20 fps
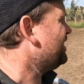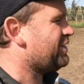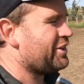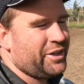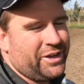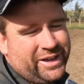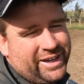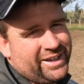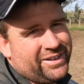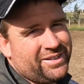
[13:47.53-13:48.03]

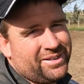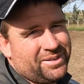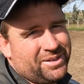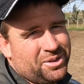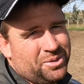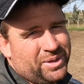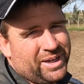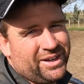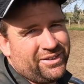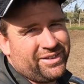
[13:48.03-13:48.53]

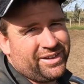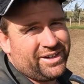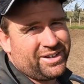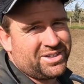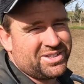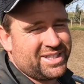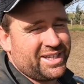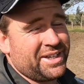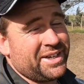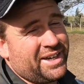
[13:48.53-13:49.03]
They'll get there
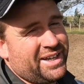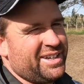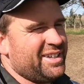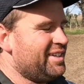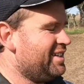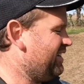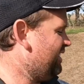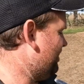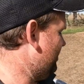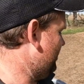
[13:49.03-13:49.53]
because they get
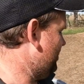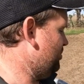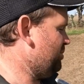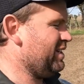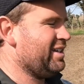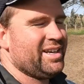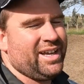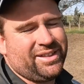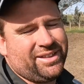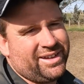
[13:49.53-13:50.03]
underneath it and there'll be
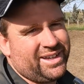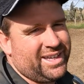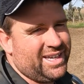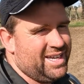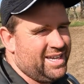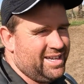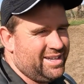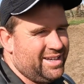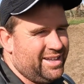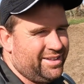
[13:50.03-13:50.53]
nothing
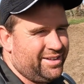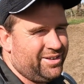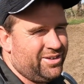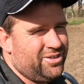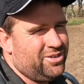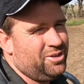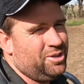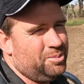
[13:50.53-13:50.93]
on it.